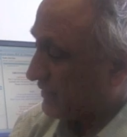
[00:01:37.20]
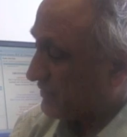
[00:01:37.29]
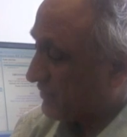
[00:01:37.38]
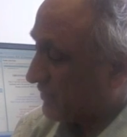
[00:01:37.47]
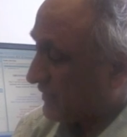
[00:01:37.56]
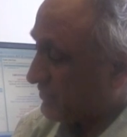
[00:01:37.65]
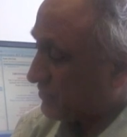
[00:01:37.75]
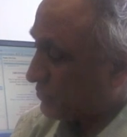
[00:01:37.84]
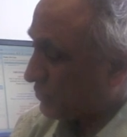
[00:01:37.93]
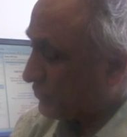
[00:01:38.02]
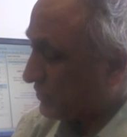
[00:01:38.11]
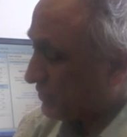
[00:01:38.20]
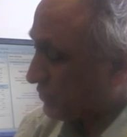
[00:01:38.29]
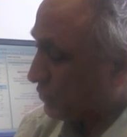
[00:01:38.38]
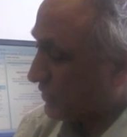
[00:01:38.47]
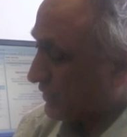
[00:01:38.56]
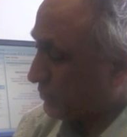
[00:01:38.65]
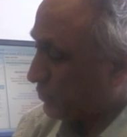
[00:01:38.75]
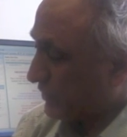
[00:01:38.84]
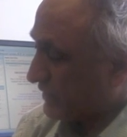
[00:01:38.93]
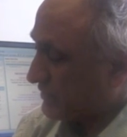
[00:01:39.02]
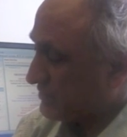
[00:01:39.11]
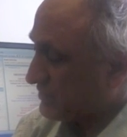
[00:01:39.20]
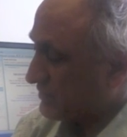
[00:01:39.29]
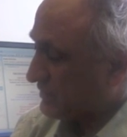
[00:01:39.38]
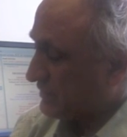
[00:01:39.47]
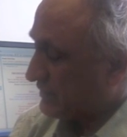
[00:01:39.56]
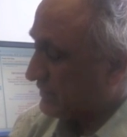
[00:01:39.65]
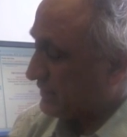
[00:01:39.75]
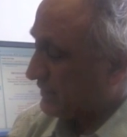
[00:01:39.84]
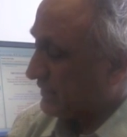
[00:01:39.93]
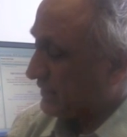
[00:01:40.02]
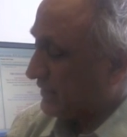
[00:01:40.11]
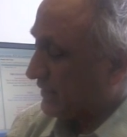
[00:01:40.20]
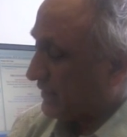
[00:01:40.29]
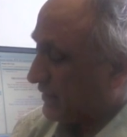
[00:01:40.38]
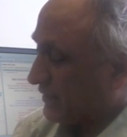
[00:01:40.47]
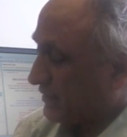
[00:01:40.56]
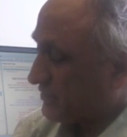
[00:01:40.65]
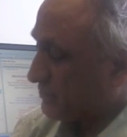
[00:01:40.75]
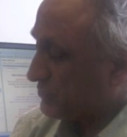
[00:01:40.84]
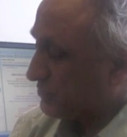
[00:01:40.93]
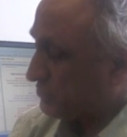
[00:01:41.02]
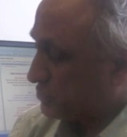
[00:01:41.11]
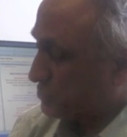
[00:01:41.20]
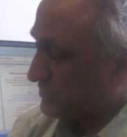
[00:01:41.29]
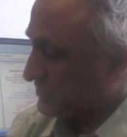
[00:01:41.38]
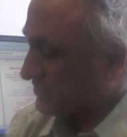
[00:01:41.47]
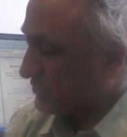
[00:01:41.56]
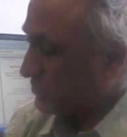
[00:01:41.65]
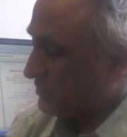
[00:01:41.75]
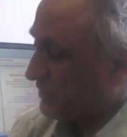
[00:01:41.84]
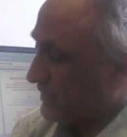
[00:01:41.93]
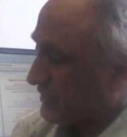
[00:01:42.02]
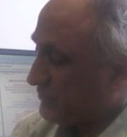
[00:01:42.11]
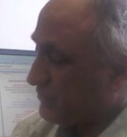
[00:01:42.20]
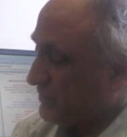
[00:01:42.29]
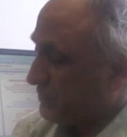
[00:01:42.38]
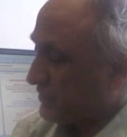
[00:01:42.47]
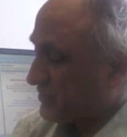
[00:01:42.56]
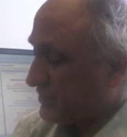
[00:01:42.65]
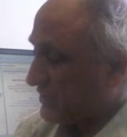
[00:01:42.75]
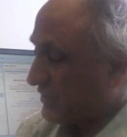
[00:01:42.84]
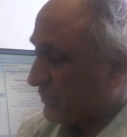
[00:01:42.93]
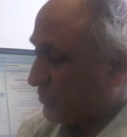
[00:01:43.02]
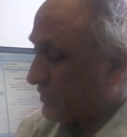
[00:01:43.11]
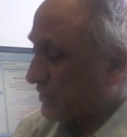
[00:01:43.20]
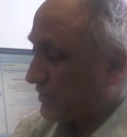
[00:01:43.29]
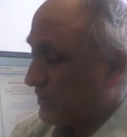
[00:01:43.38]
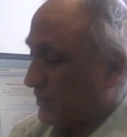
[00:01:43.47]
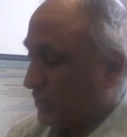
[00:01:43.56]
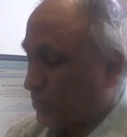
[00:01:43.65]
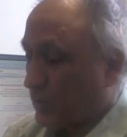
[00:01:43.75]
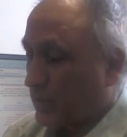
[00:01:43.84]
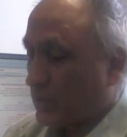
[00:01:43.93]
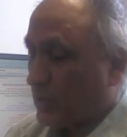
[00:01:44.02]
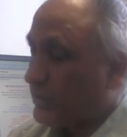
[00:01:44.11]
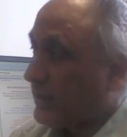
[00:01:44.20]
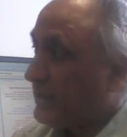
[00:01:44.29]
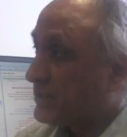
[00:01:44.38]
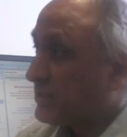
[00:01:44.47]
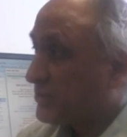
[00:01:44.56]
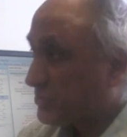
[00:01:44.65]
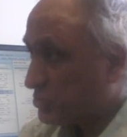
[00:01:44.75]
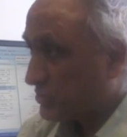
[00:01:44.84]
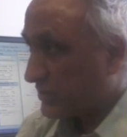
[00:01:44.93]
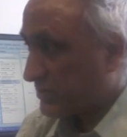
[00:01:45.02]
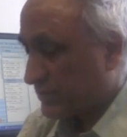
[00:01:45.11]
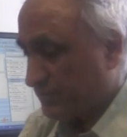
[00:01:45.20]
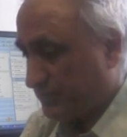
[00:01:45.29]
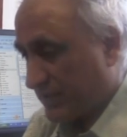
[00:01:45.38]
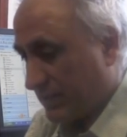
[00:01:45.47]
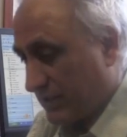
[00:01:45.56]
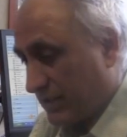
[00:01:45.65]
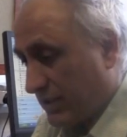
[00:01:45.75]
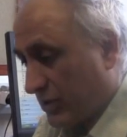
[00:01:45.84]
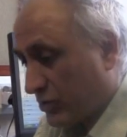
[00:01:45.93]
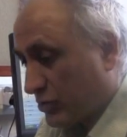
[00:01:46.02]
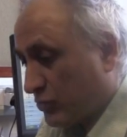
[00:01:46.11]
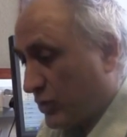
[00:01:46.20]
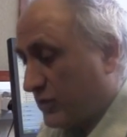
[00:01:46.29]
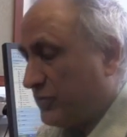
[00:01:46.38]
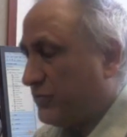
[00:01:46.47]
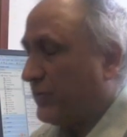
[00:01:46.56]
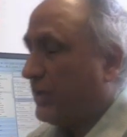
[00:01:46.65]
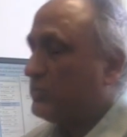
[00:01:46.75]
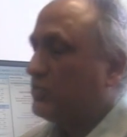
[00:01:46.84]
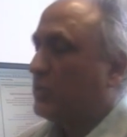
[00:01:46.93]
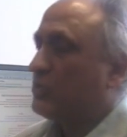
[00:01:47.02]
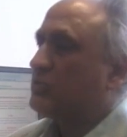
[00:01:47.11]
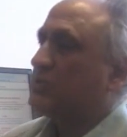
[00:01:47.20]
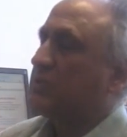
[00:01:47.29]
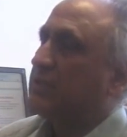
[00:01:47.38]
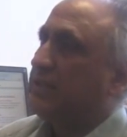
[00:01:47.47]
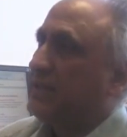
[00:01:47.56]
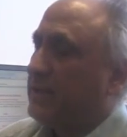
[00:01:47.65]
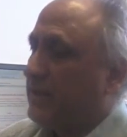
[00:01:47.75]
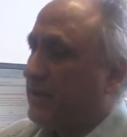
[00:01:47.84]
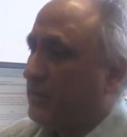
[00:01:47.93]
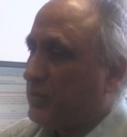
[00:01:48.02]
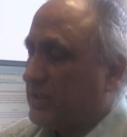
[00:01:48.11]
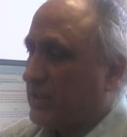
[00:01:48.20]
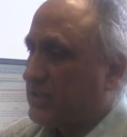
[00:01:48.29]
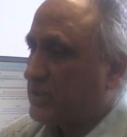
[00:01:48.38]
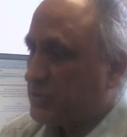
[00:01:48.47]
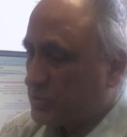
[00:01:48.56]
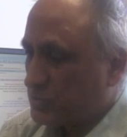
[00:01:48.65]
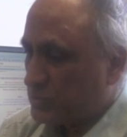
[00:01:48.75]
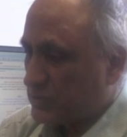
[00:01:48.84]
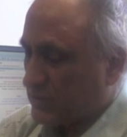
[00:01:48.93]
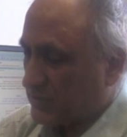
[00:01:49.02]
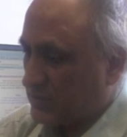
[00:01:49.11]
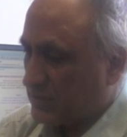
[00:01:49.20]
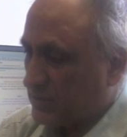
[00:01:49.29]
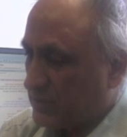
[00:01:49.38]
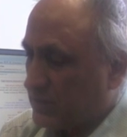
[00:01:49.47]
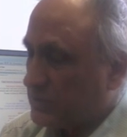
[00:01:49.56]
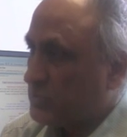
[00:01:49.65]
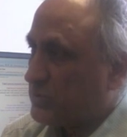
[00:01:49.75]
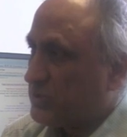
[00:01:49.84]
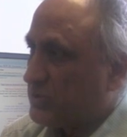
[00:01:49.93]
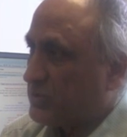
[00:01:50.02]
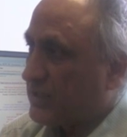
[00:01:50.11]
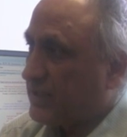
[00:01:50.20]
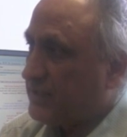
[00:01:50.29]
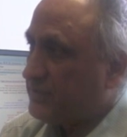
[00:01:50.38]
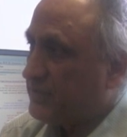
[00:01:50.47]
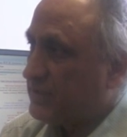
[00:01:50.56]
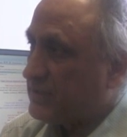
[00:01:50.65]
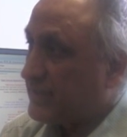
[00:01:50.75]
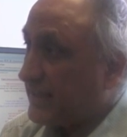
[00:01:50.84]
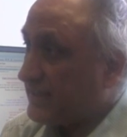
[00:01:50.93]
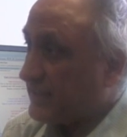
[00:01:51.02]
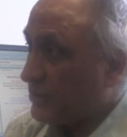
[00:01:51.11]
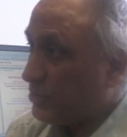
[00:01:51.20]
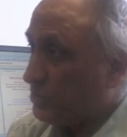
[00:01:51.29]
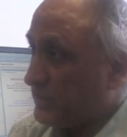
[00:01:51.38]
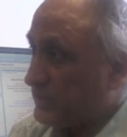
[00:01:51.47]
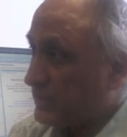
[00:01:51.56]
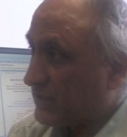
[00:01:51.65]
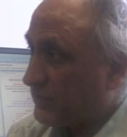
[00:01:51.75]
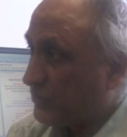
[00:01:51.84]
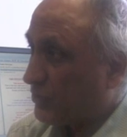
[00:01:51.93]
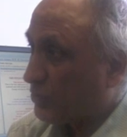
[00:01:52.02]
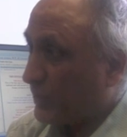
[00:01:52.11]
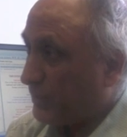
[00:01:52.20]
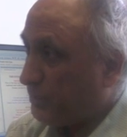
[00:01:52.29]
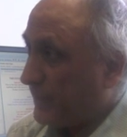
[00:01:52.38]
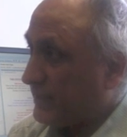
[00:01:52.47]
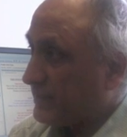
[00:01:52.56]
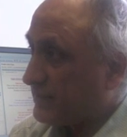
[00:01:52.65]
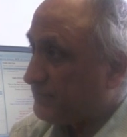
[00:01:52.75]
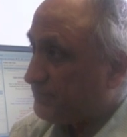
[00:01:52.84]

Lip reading: They ran this conference on low carbon vehicles some 2 years ago, and we presented our work on electric scooters. So what we found was, with electric scooters, you can drive 10 kilometers for 1 penny.